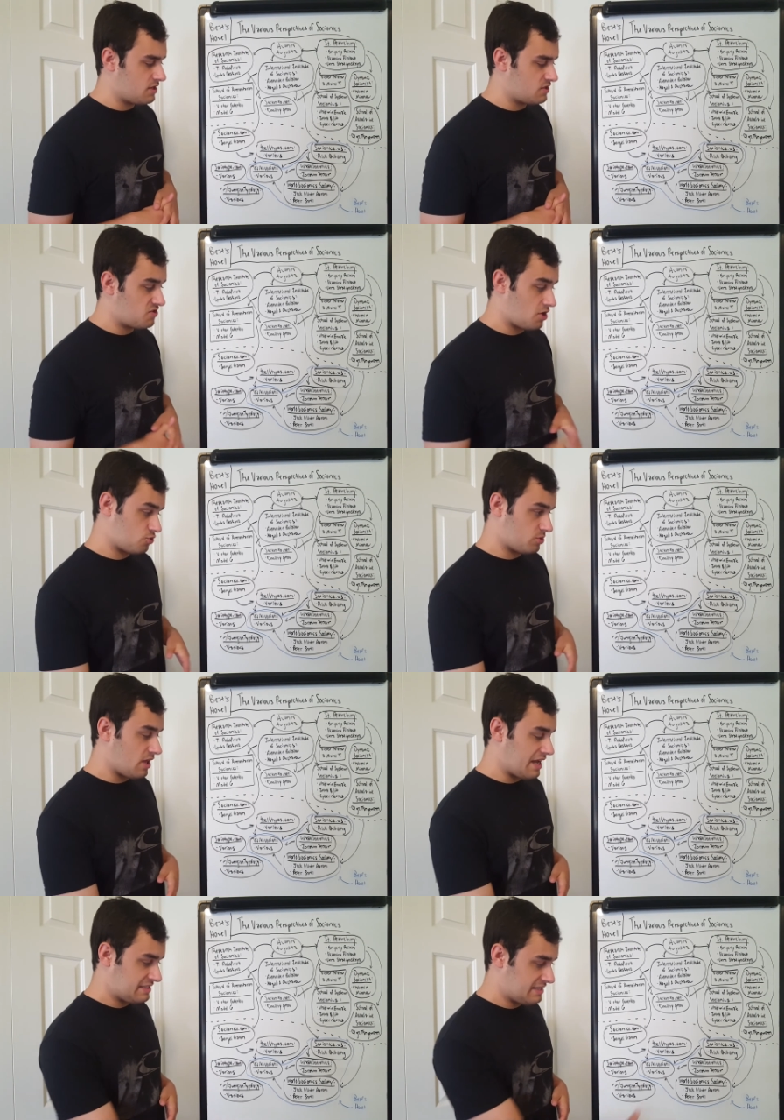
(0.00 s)
is
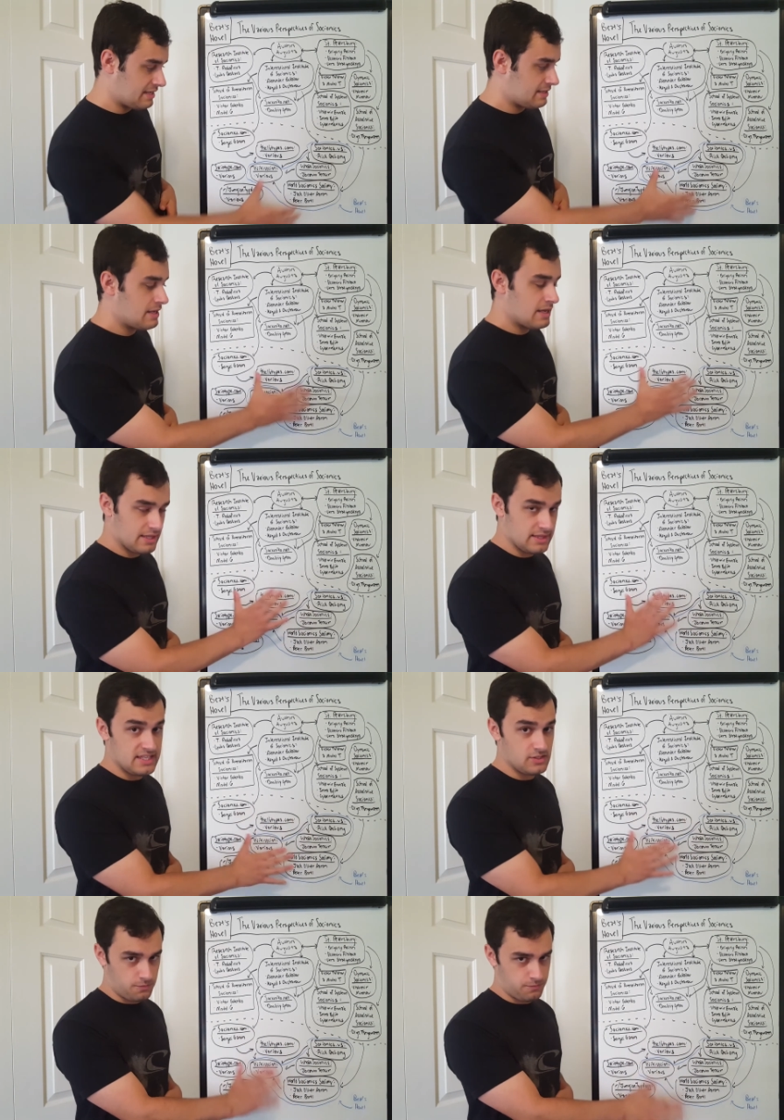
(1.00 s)
centralized in
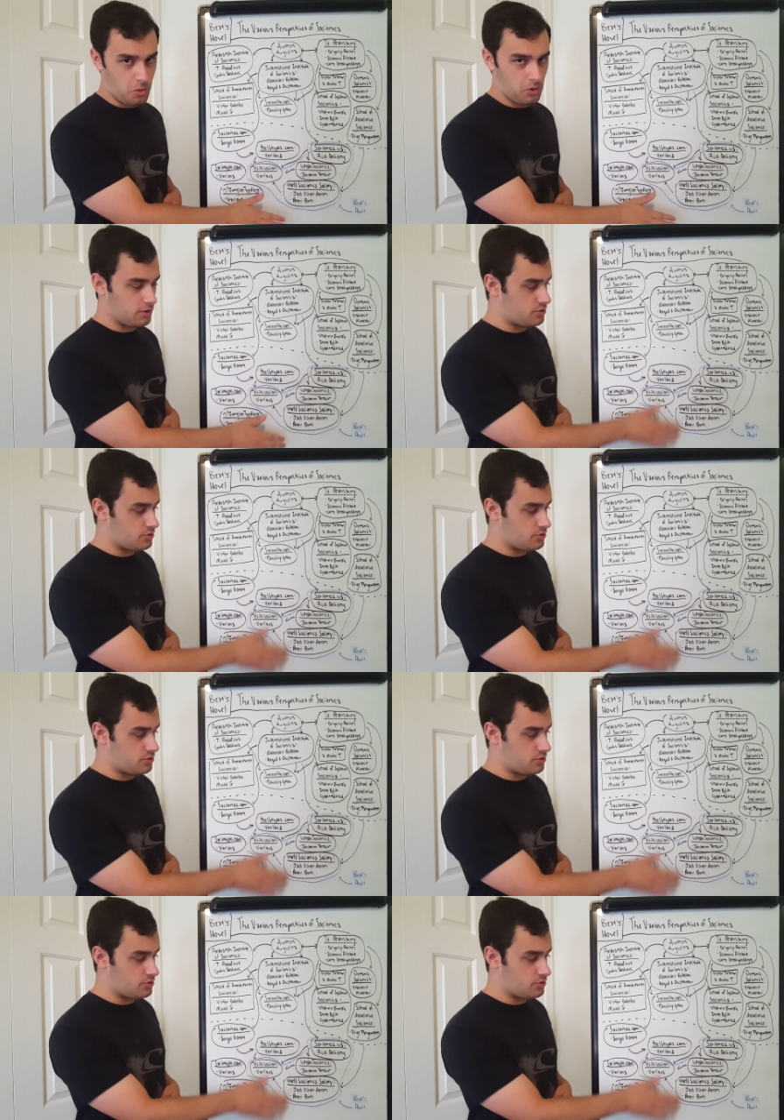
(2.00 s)
these four: